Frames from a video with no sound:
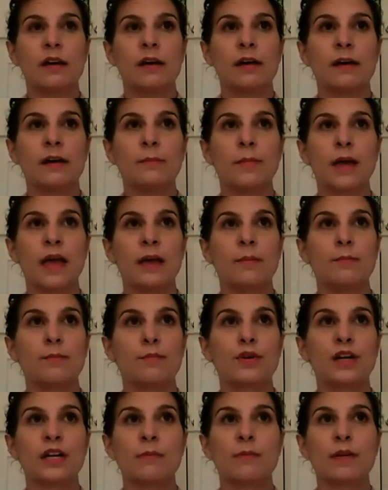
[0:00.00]

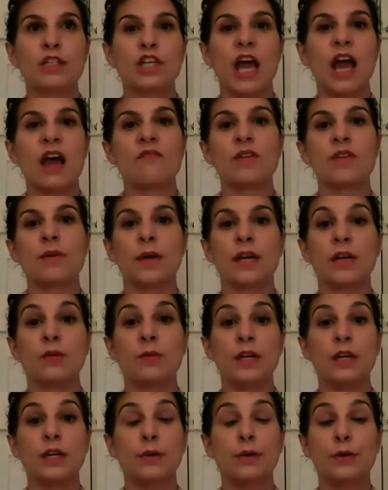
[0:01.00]
And pretty much everybody
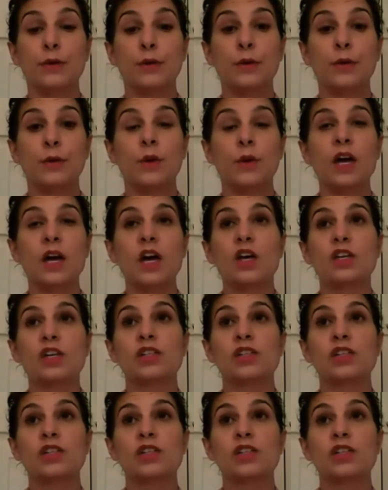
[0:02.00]
we knew